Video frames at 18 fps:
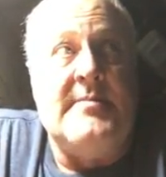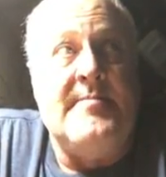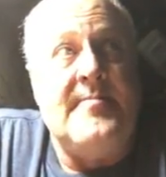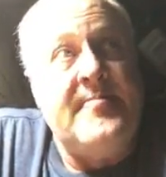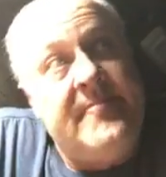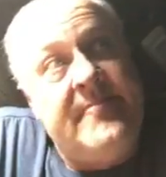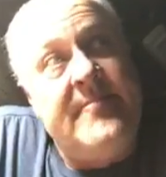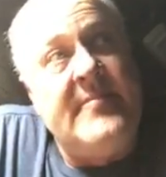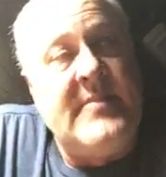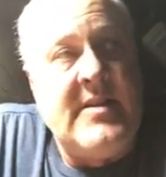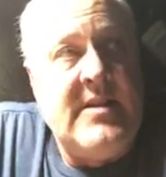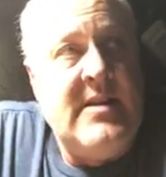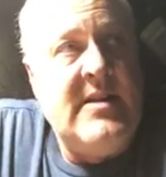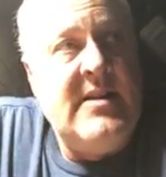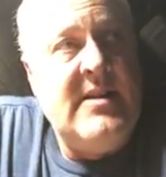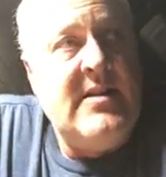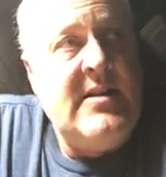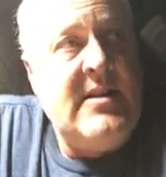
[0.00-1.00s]
So
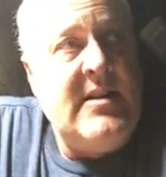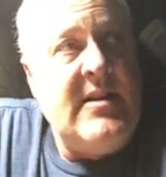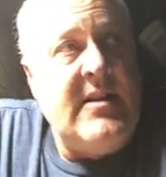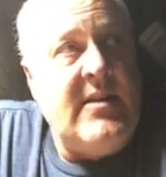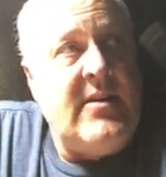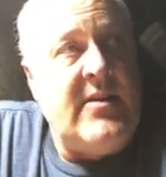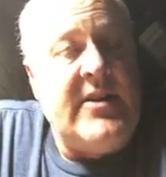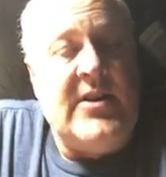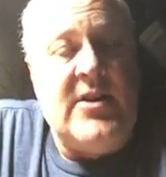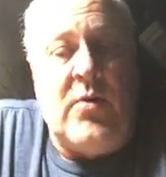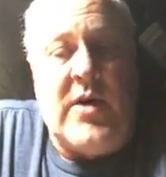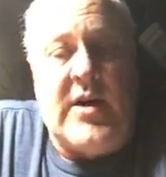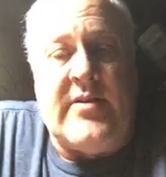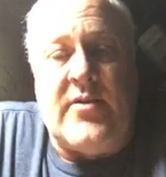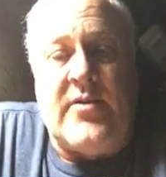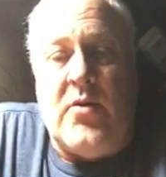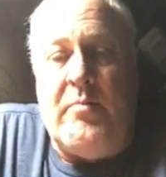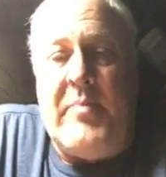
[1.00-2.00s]
my wife
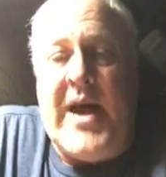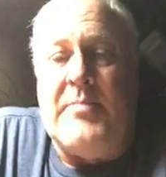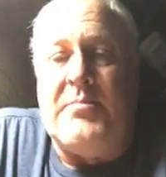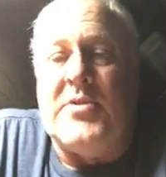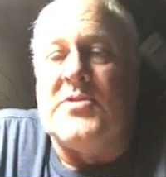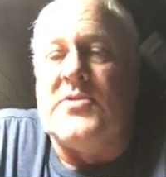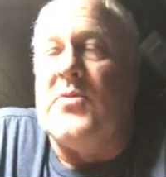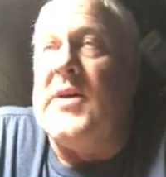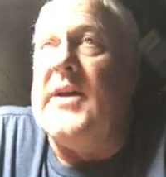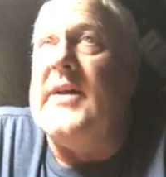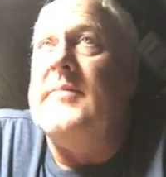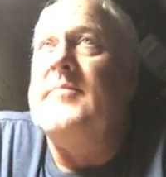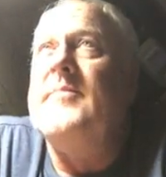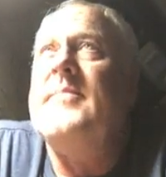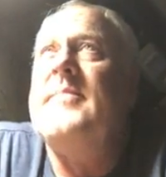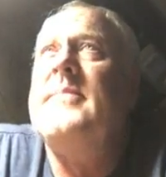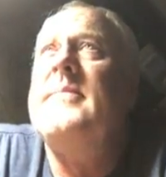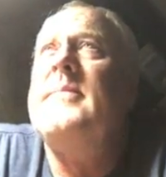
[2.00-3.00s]
is behind
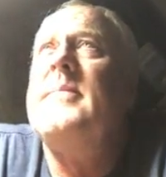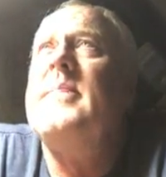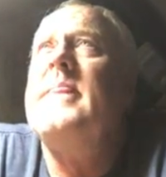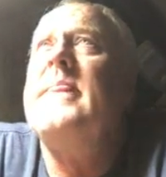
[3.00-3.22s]
this.